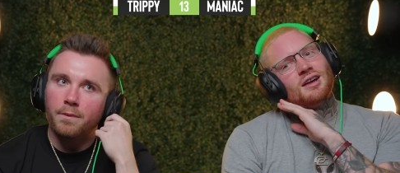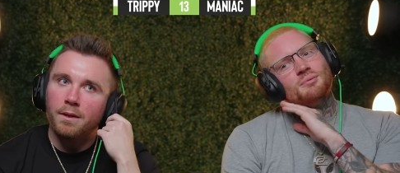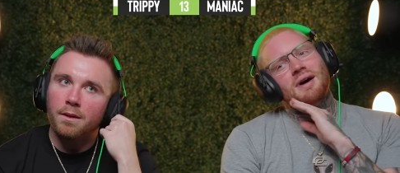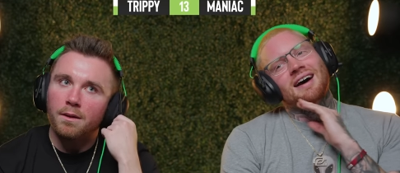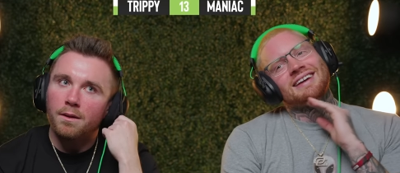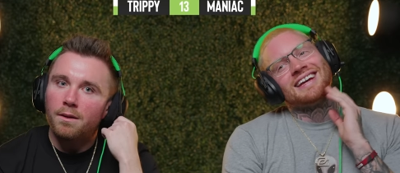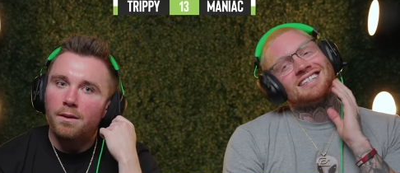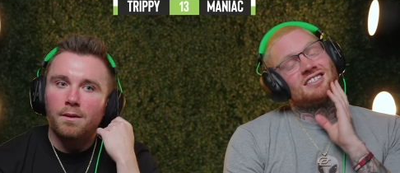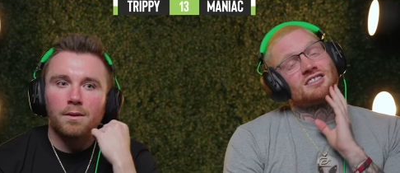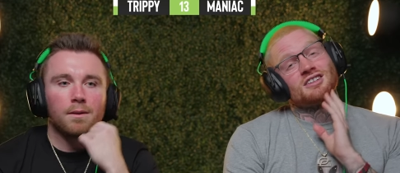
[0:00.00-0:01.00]
Speaker 1: My
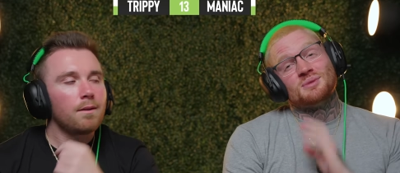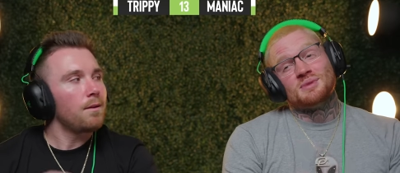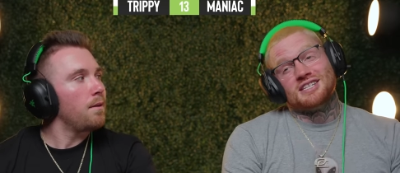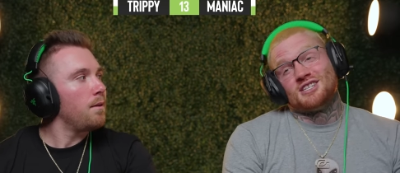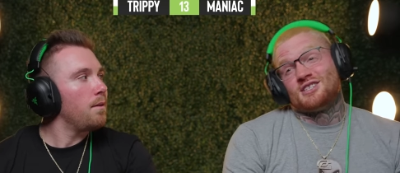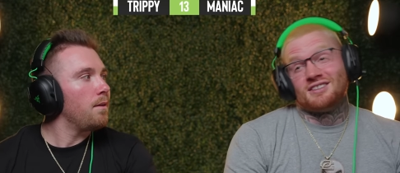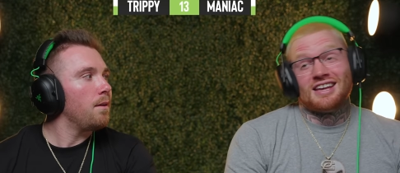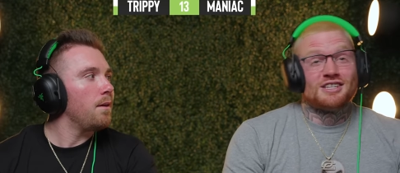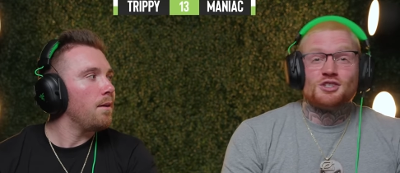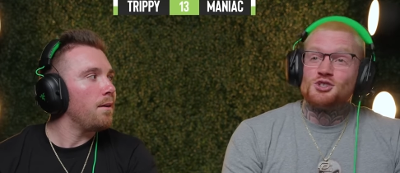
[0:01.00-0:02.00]
guess is gonna be
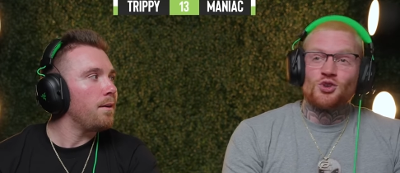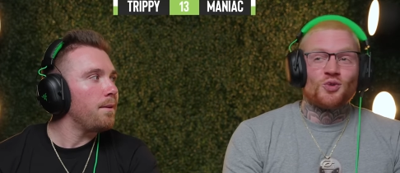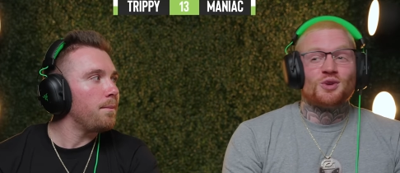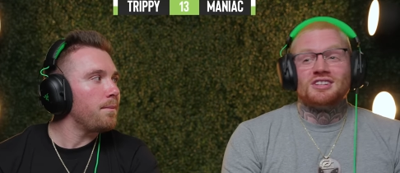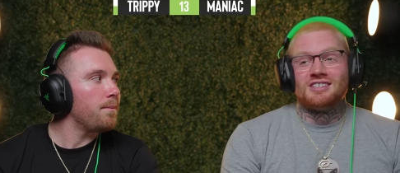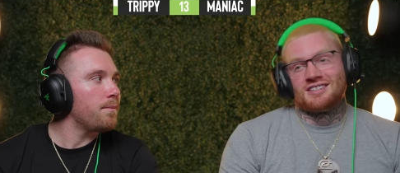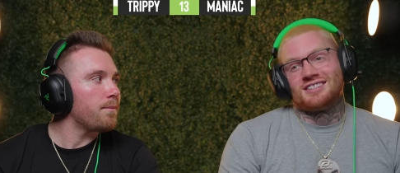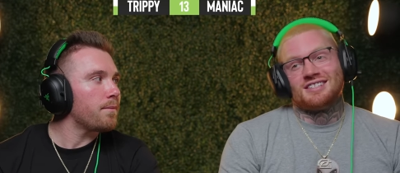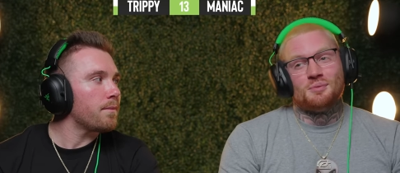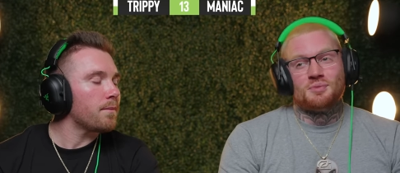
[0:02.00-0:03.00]
like Skrillex
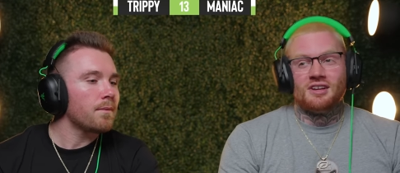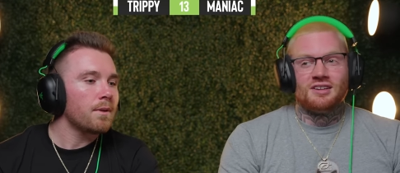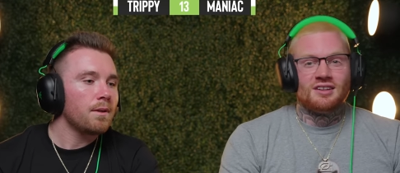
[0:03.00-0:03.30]
something.